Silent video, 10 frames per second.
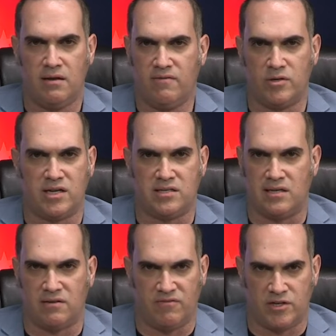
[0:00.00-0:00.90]
Folks, that's
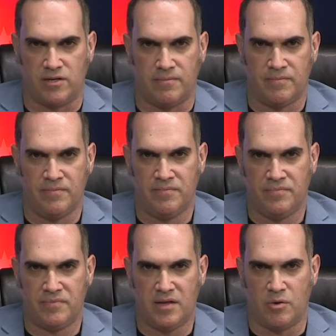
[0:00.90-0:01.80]
not sufficient,
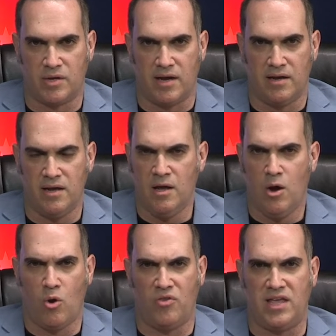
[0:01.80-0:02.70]
okay?
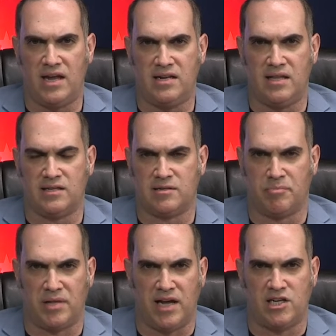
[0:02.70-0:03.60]
Or the idea that
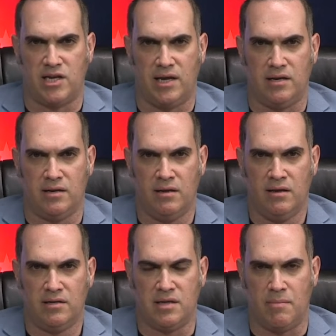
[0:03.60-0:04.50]
supply chain
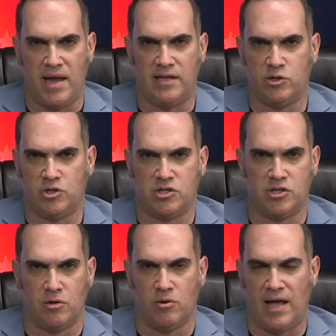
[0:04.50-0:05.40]
demands are
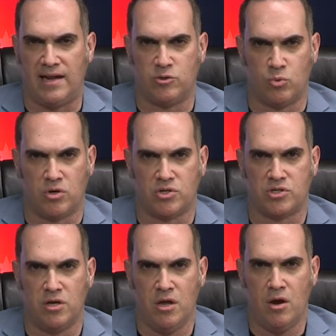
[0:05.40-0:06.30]
still at its
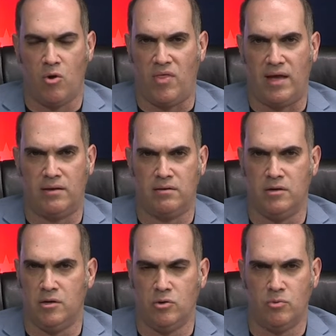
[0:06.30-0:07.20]
worst, or that
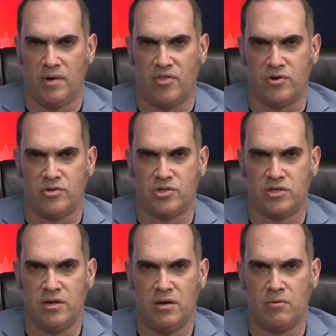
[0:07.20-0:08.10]
new
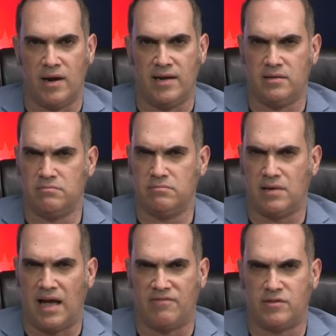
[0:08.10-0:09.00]
mothers, right,
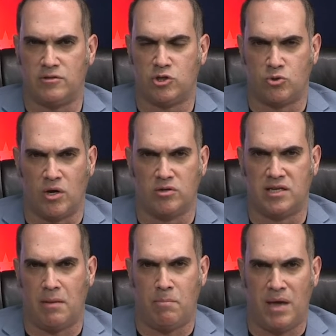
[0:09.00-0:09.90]
have to struggle
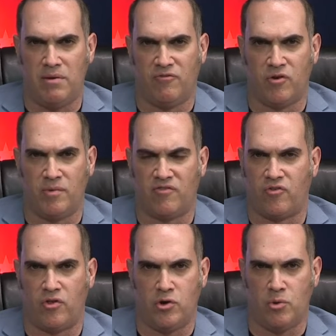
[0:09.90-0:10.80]
to get baby formula
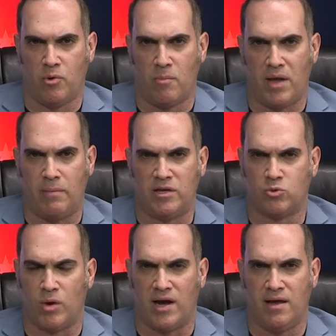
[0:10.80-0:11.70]
for their newborn
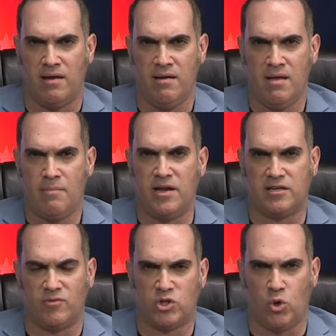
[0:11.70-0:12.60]
babies. Why?
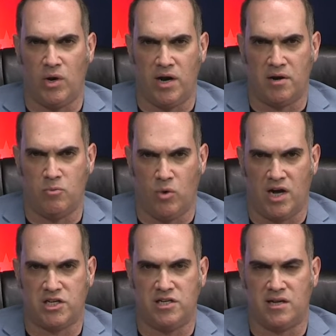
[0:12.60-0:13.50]
Because of what's going on in
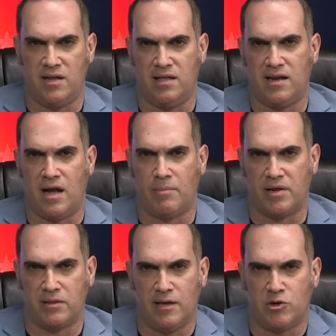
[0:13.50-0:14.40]
Washington and the
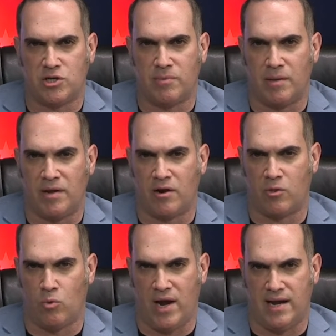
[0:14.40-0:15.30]
incompetent leadership coming out of
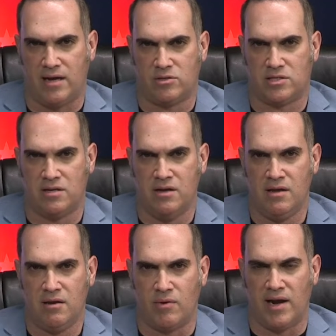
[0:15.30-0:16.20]
the White House,
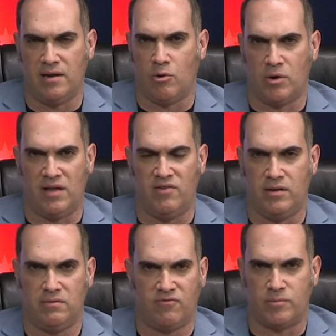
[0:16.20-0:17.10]
right? Or
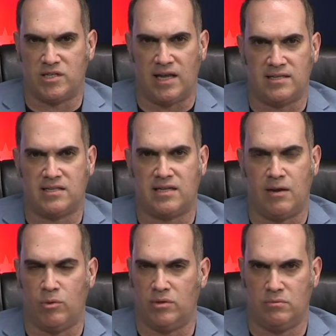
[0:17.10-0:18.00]
even from state to
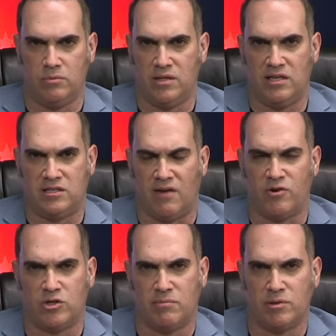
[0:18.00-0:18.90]
state with these
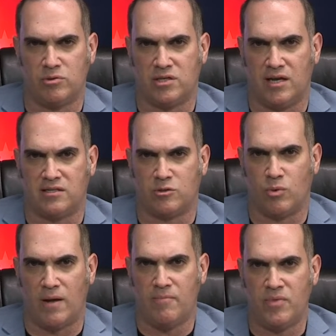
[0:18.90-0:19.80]
governors in blue states as
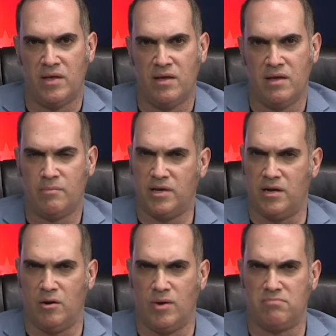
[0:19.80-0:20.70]
well. But you
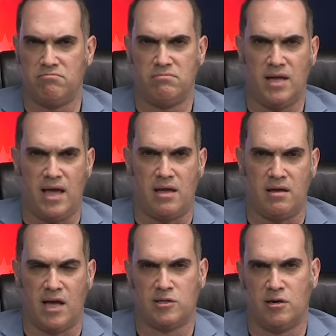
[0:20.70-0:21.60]
know what? Hey,
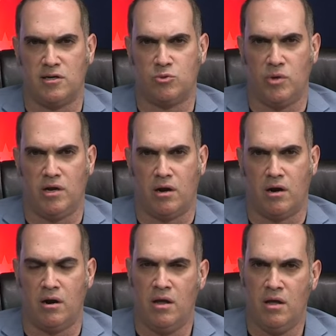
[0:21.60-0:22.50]
as long as we
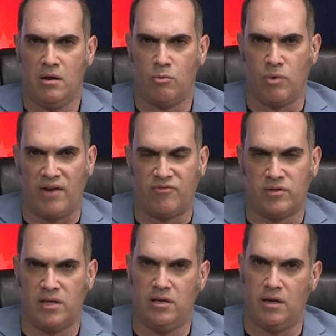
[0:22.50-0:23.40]
are
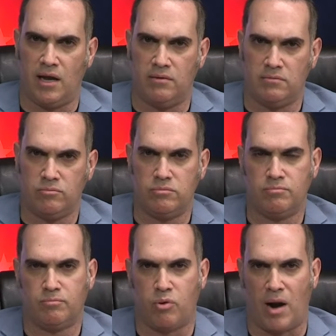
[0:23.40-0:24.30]
rightfully and
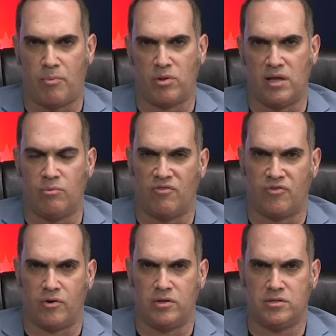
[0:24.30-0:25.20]
properly
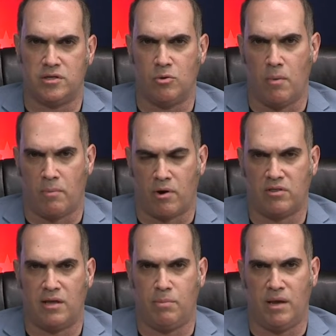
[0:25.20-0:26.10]
referring to
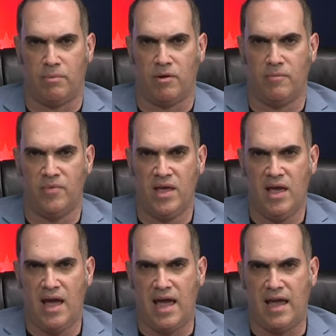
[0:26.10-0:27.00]
birthing people
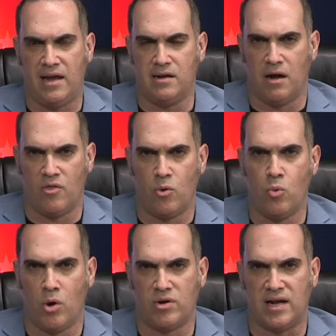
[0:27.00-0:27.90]
and other
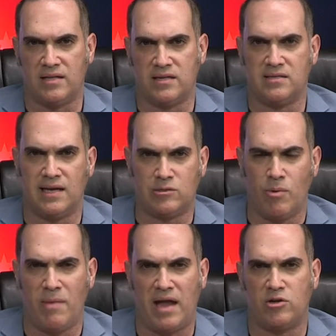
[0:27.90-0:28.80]
woke nonsense, that's
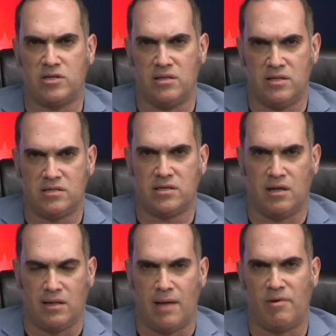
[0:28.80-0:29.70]
what matters in this
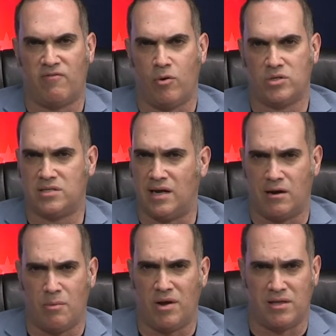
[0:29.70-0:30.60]
climate, folks. I
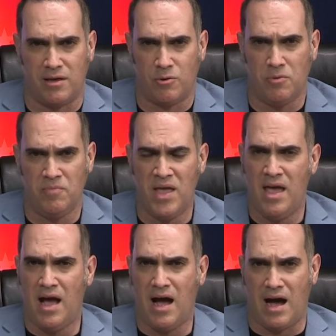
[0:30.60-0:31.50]
don't know about you.
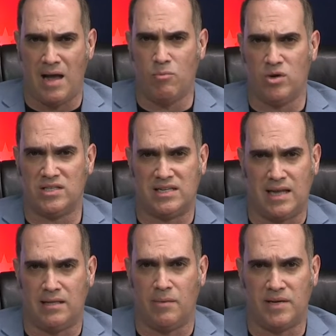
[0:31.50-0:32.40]
I'm one to
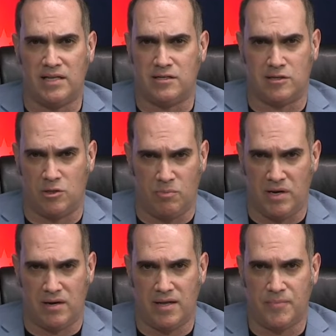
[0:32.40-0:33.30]
stand up against this
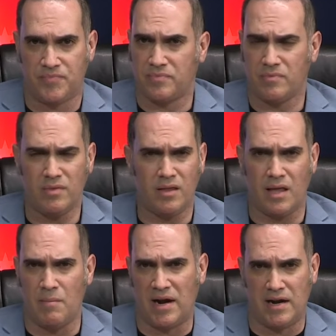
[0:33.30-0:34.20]
stupidity.
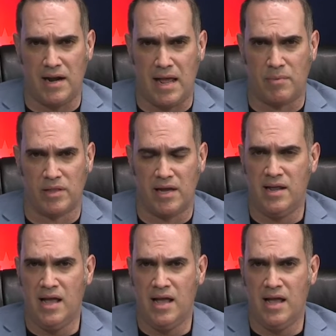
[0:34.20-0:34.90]
I'm not going to enable it.